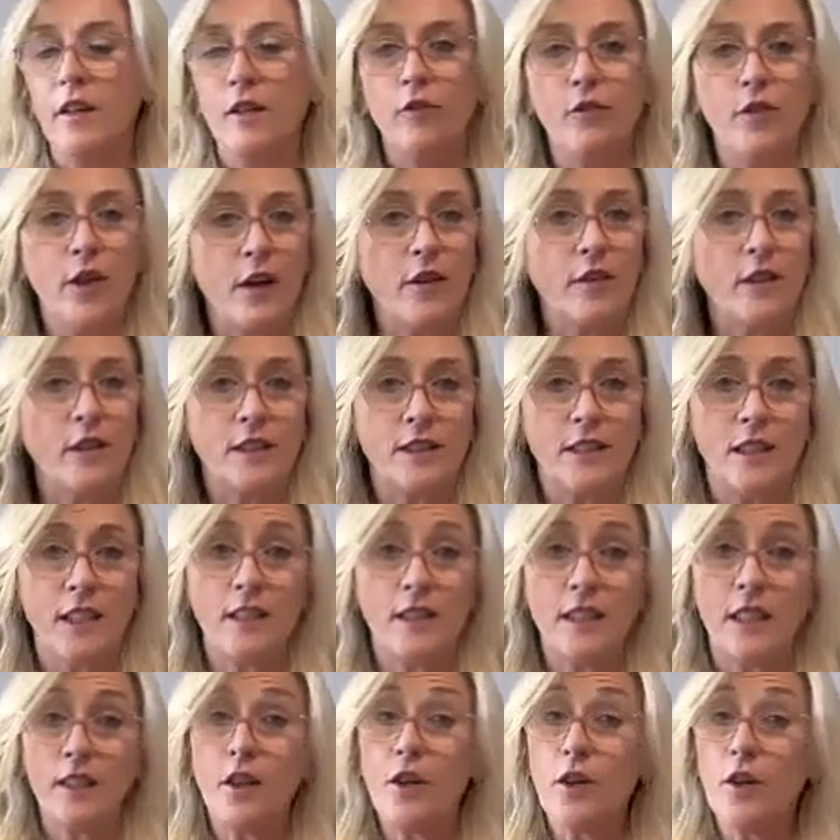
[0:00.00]
various
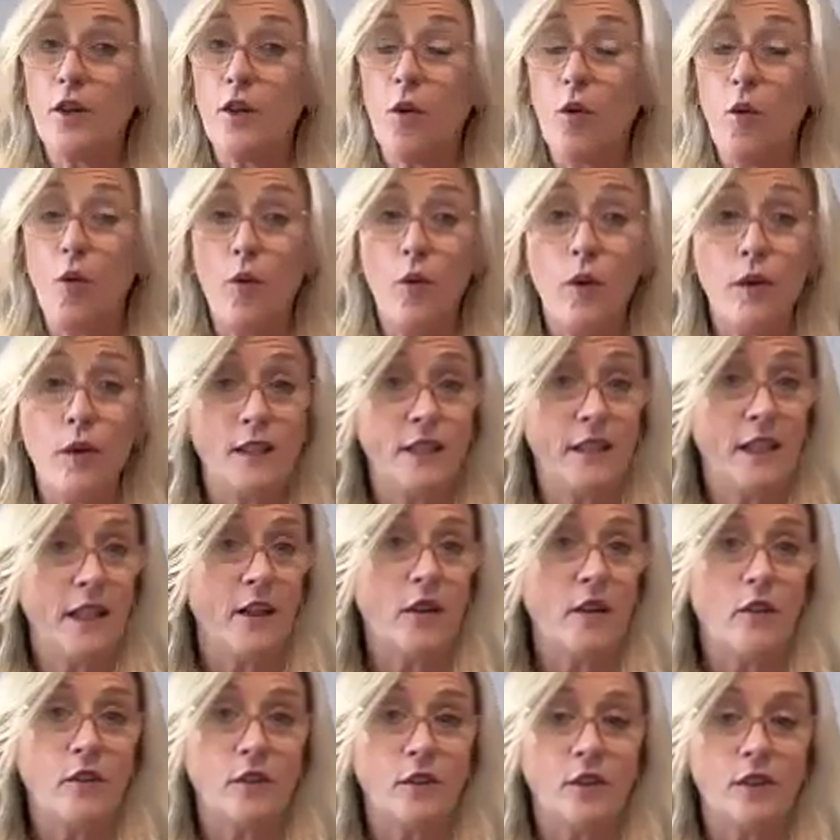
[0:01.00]
things. I don't always
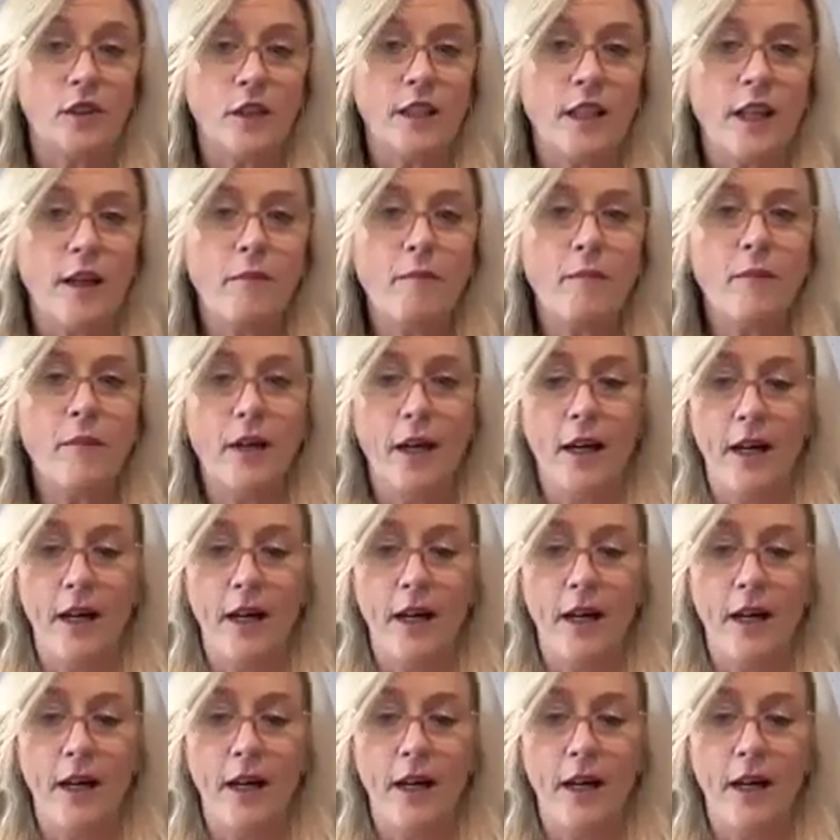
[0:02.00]
get on to them,